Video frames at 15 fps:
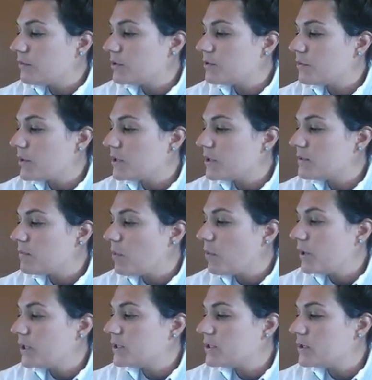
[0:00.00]
which was
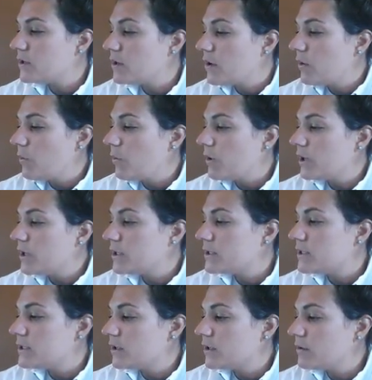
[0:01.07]

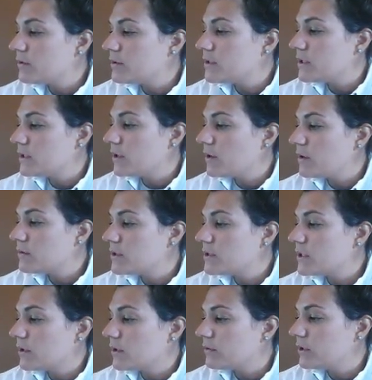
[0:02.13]

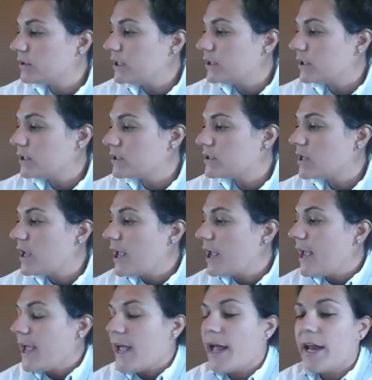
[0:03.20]
0.1000 liters.
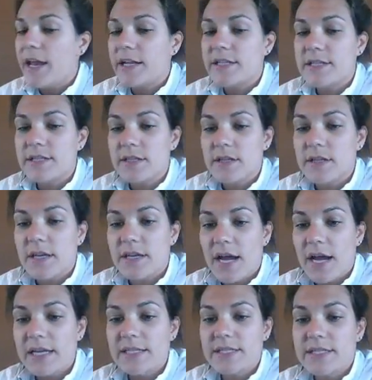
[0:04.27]
And it's
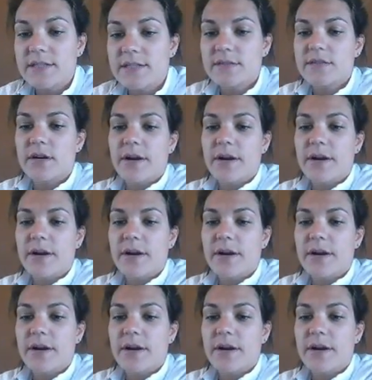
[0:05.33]
nice,